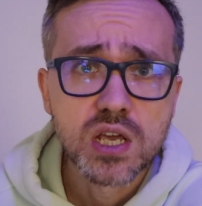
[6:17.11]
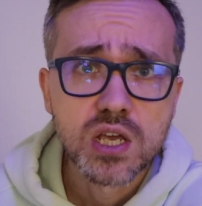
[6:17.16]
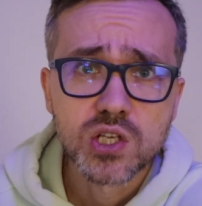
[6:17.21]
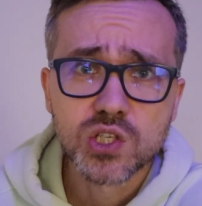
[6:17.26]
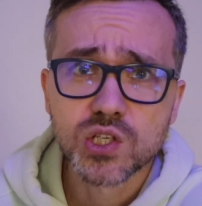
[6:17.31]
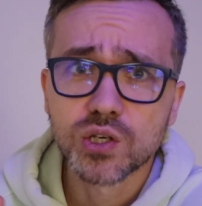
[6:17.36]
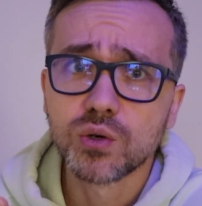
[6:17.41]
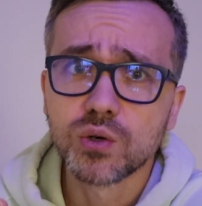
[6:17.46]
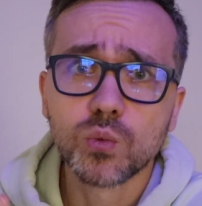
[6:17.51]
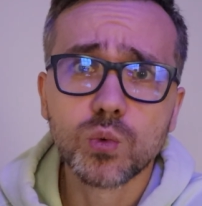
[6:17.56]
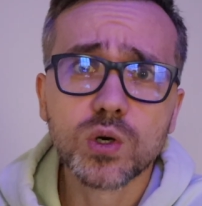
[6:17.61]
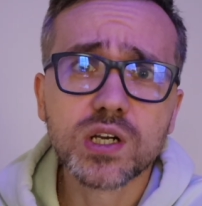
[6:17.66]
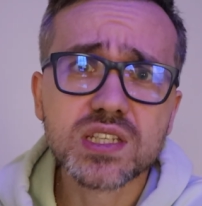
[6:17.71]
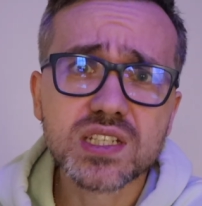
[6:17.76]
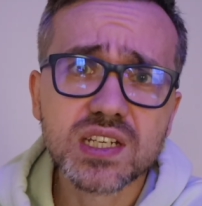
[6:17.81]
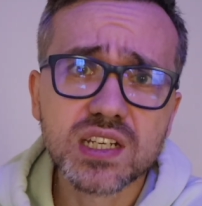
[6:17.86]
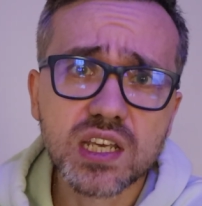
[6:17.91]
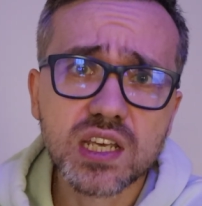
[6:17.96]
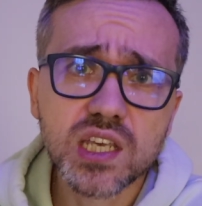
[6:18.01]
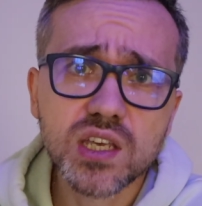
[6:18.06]
So what it's
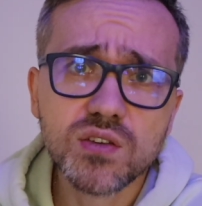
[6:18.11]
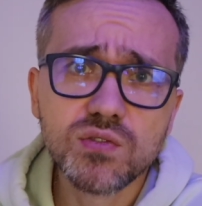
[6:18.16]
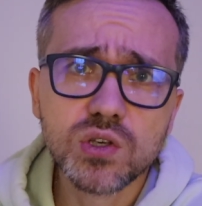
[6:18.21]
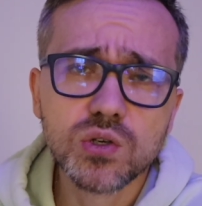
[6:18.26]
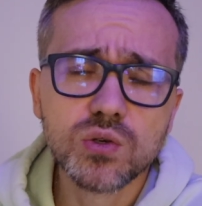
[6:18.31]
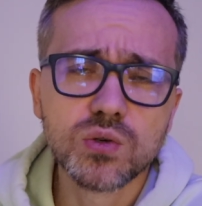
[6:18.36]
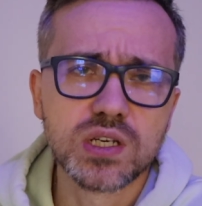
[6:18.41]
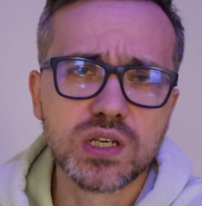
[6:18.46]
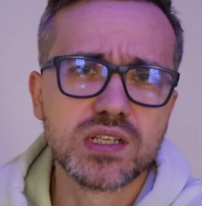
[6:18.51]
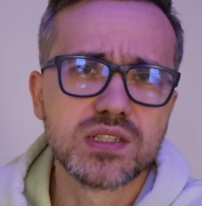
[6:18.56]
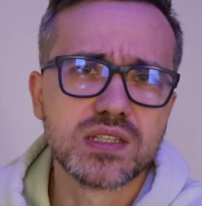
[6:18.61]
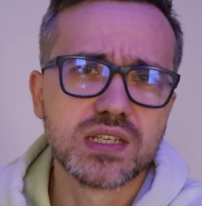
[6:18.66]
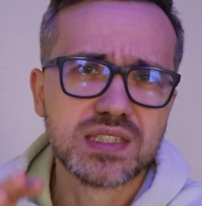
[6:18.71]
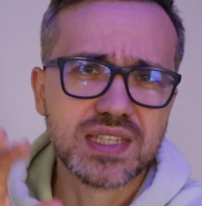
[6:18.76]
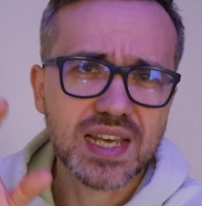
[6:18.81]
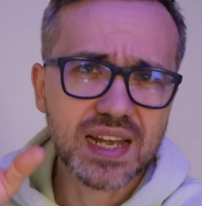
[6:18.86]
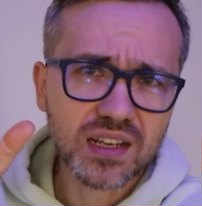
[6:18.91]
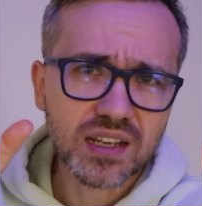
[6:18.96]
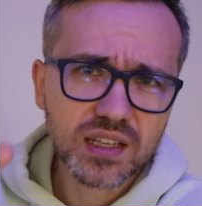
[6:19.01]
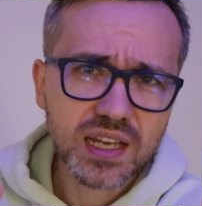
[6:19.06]
gonna give you is a
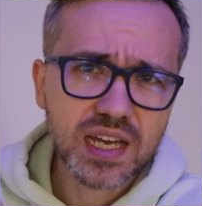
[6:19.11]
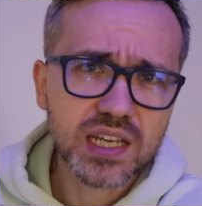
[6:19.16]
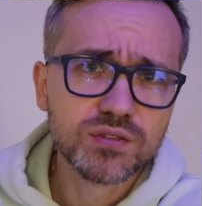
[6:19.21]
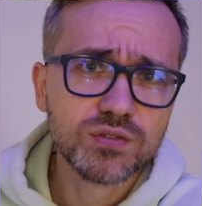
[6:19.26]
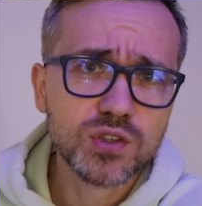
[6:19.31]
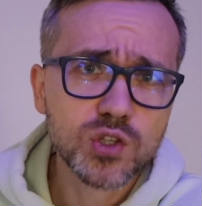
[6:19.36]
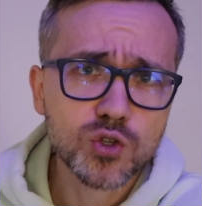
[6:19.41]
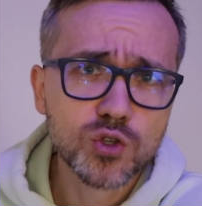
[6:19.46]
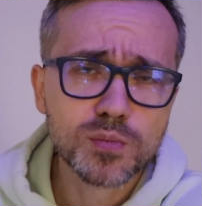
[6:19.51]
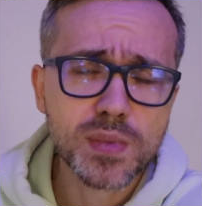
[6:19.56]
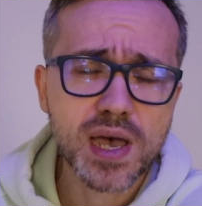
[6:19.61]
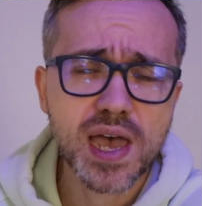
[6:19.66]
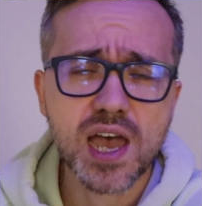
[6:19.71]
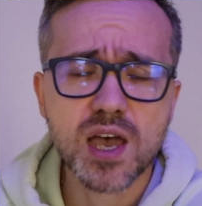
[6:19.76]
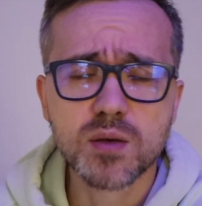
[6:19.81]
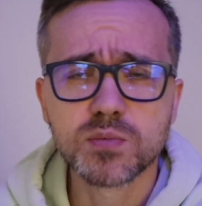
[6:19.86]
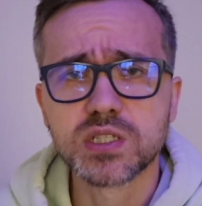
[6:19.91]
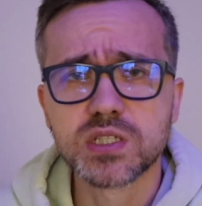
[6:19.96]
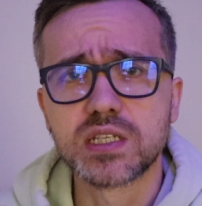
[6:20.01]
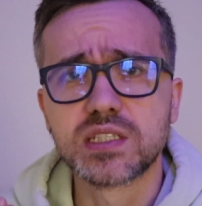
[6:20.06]
satellite view
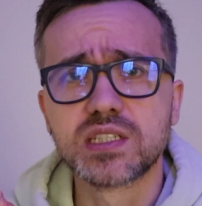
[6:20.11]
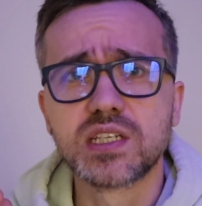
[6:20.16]
maps, it's